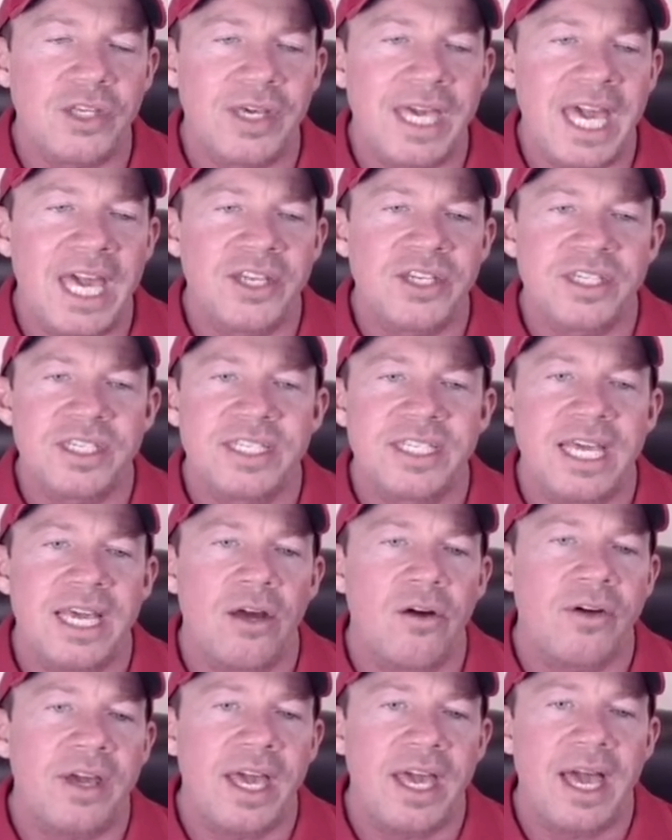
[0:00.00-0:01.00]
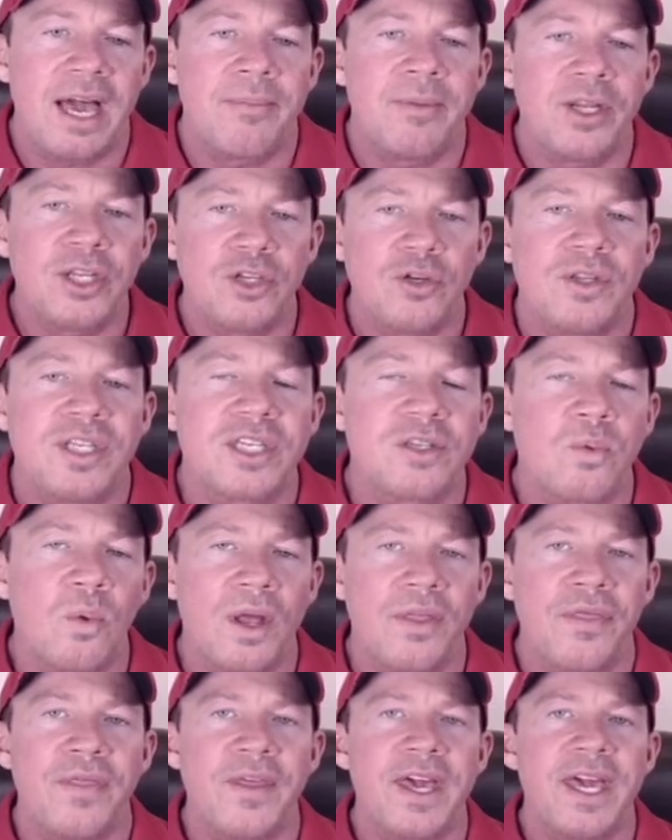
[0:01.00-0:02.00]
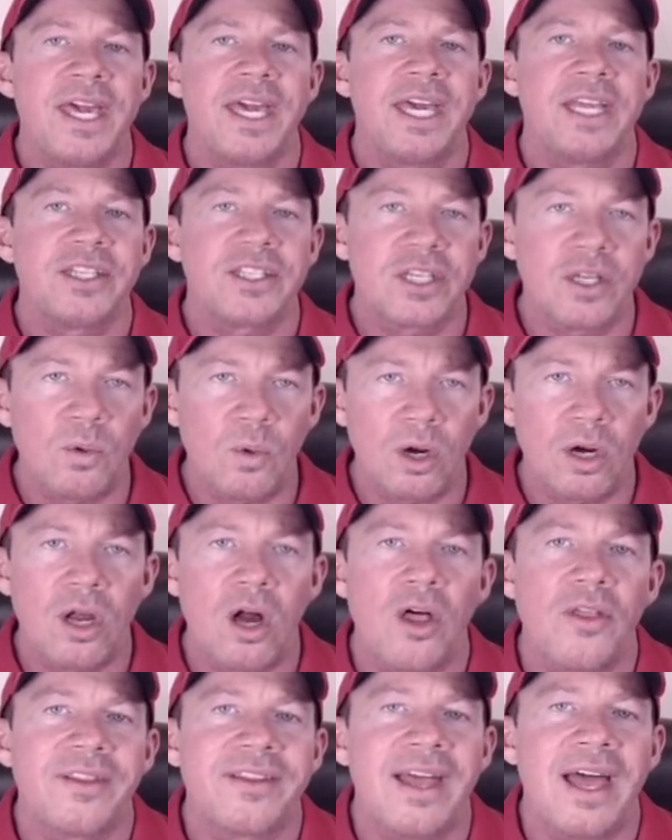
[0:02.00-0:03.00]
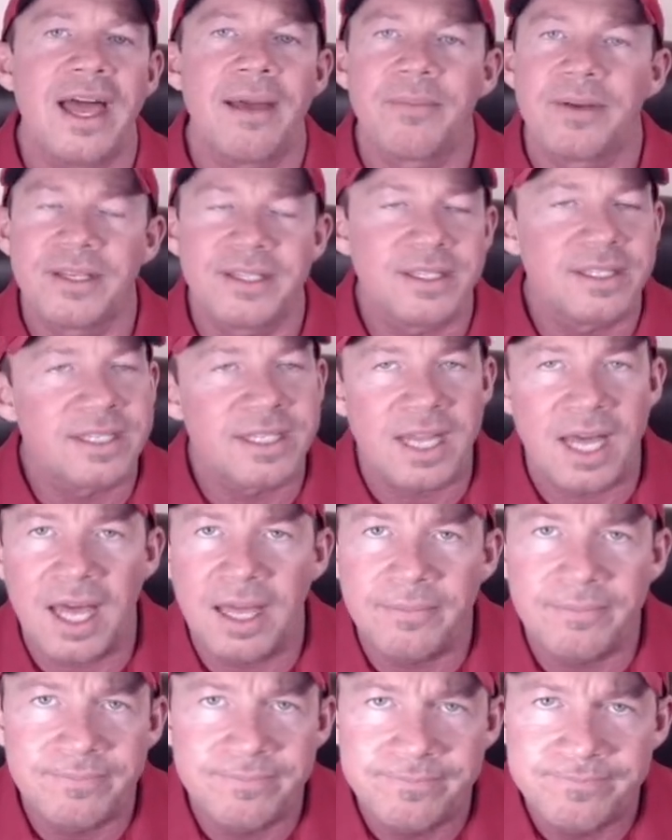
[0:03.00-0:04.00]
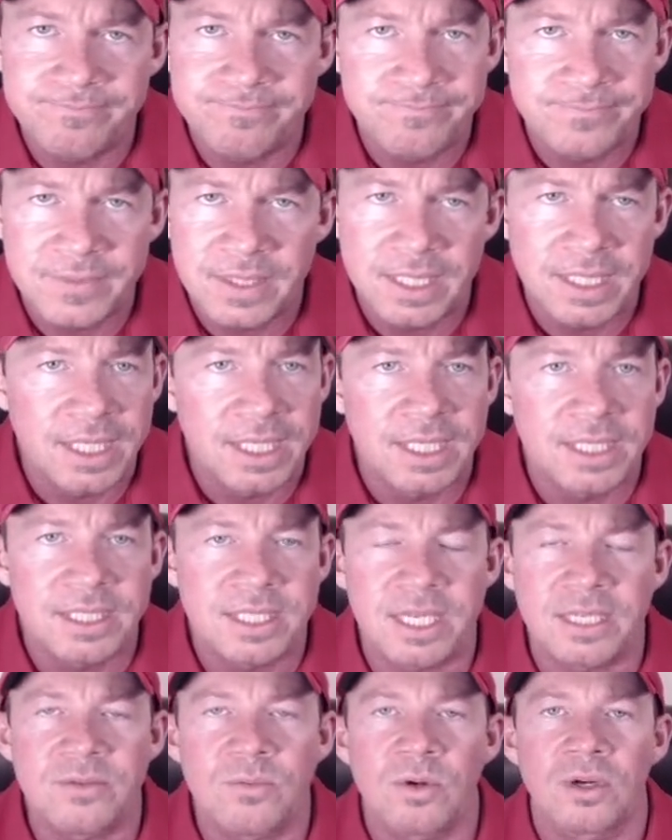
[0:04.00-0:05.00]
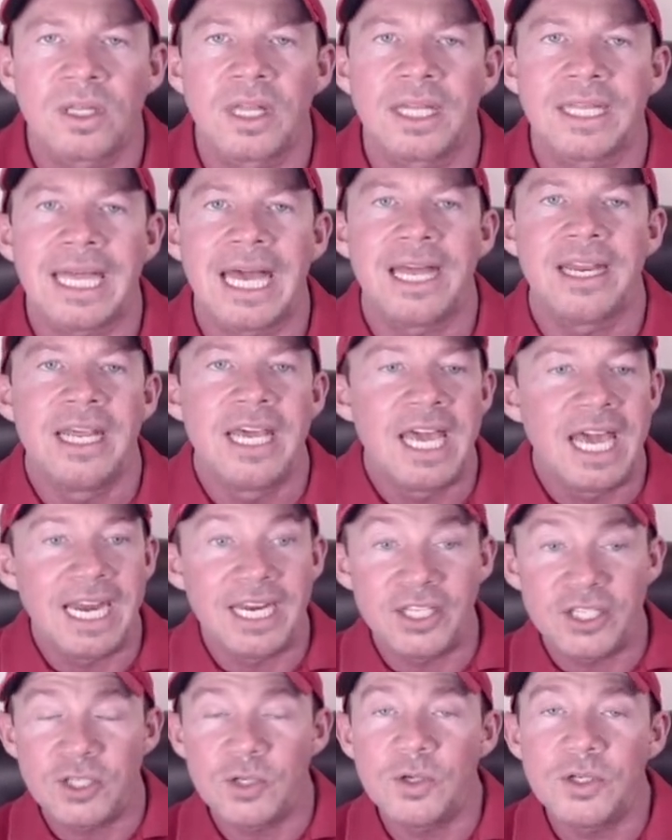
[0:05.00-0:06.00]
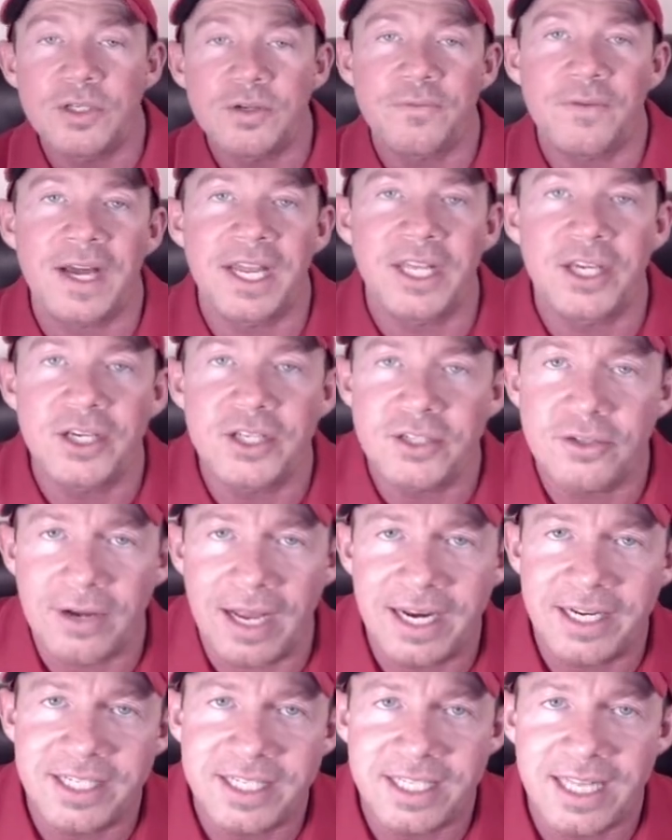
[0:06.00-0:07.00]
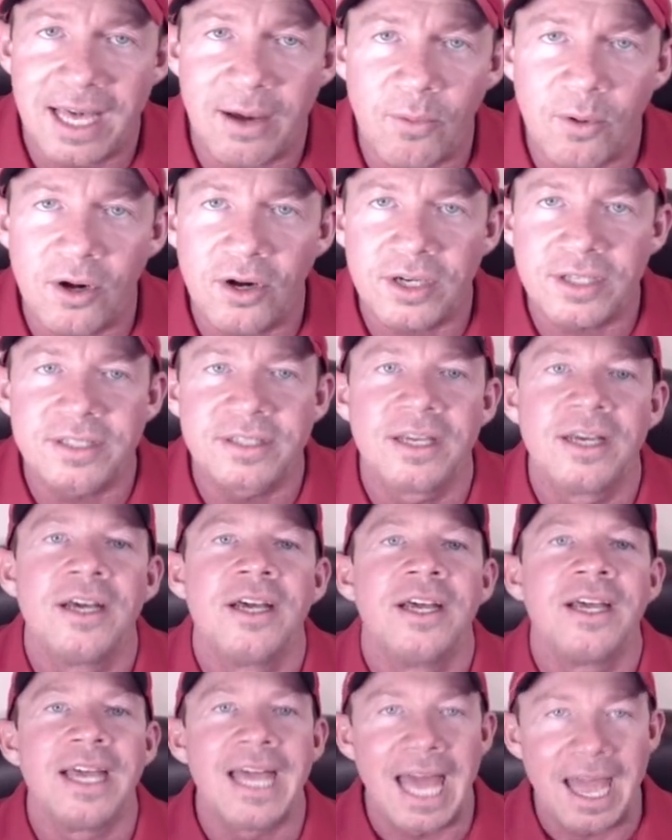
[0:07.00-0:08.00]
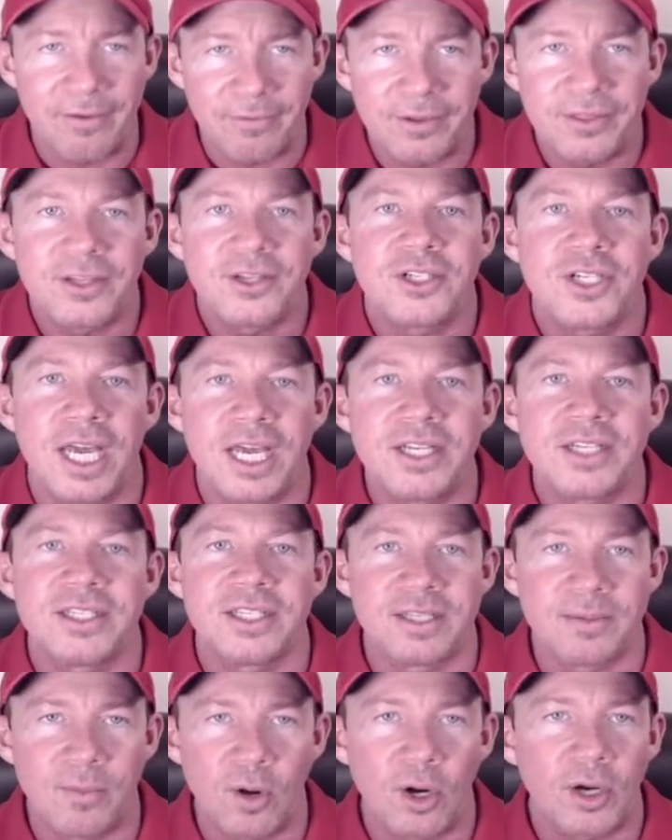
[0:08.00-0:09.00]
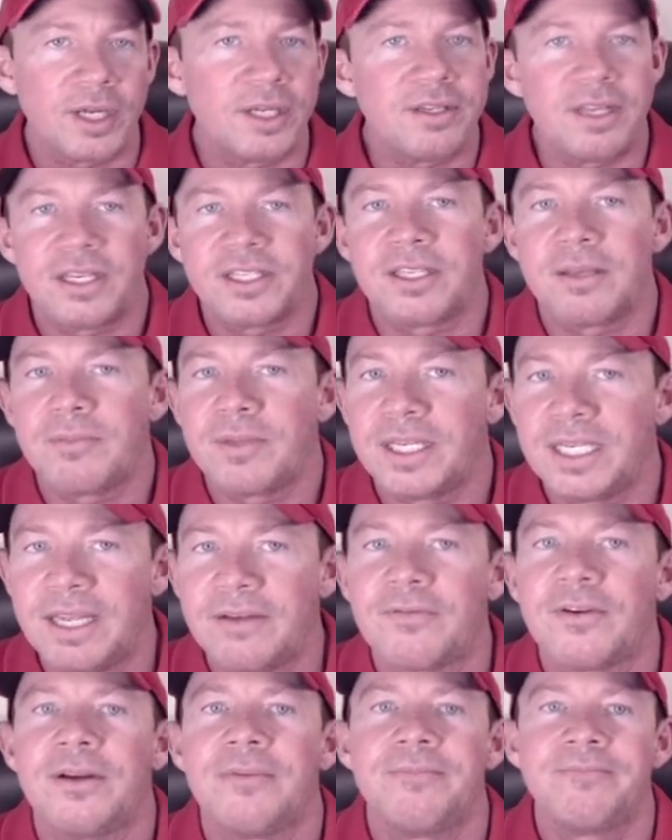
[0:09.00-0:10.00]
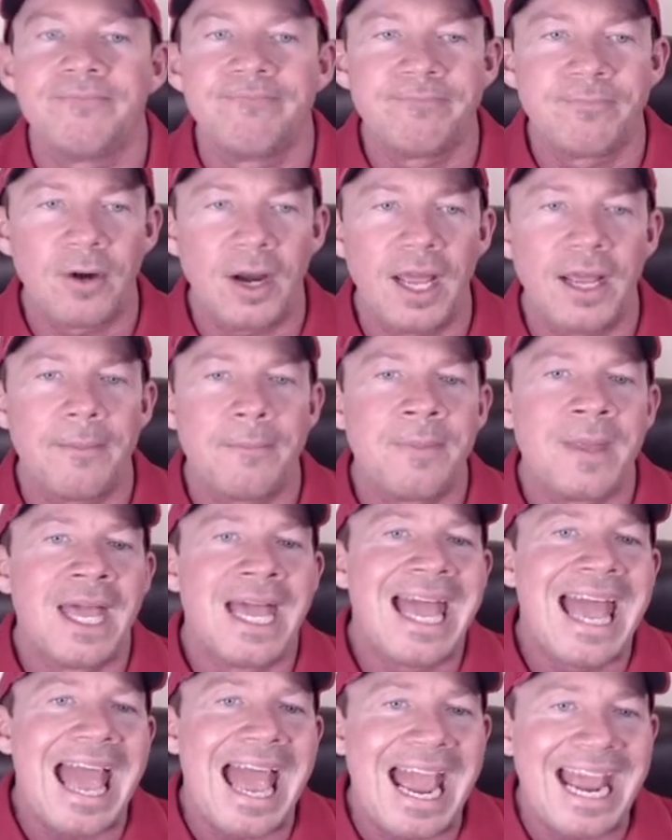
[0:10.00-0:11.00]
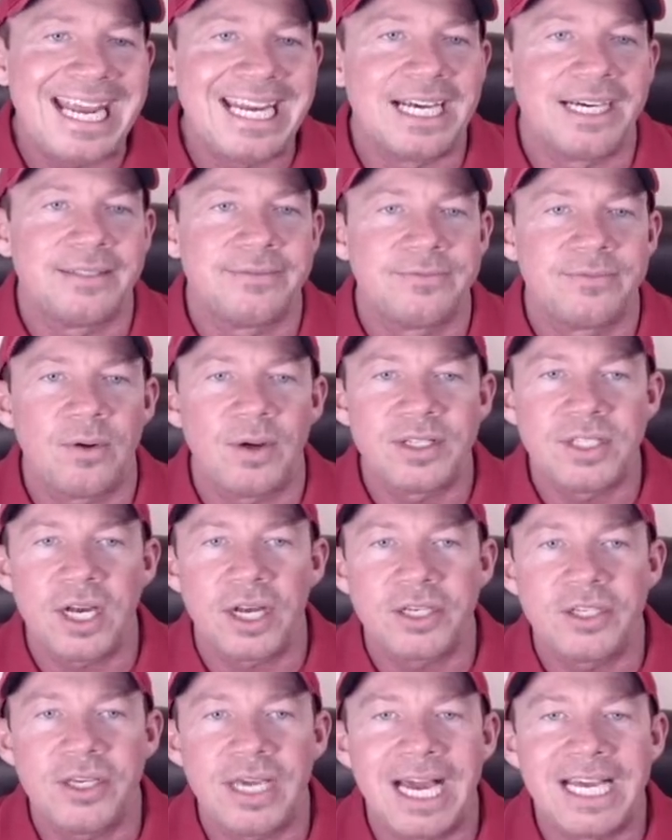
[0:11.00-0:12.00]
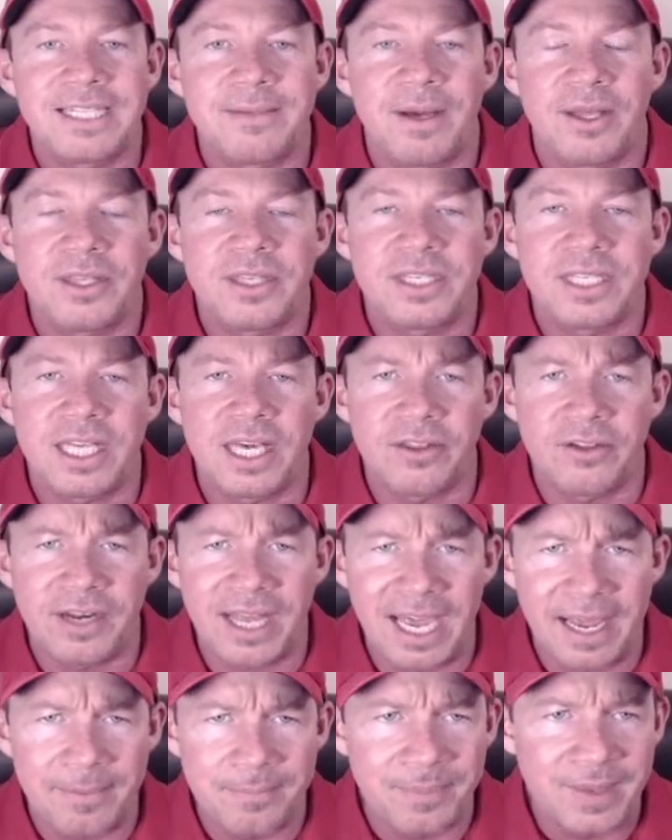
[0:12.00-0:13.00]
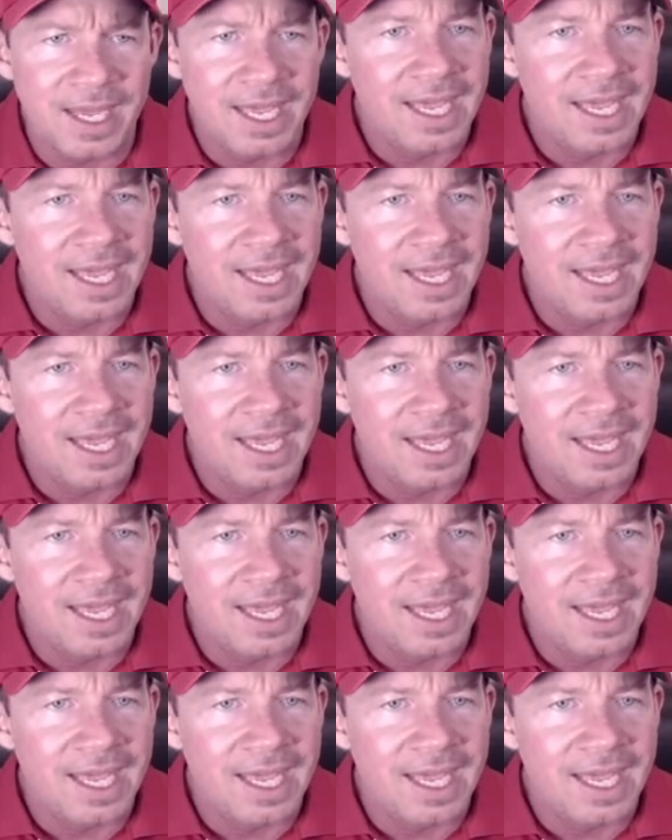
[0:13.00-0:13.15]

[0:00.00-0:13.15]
You can't just say, okay, I'm going to do this one thing, and it's going to work all the time, because it's not. It doesn't work like that. And as soon as you find a good strategy that works, everything changes. The market does something different, right? A D A, well, I talked to you guys about this the other day.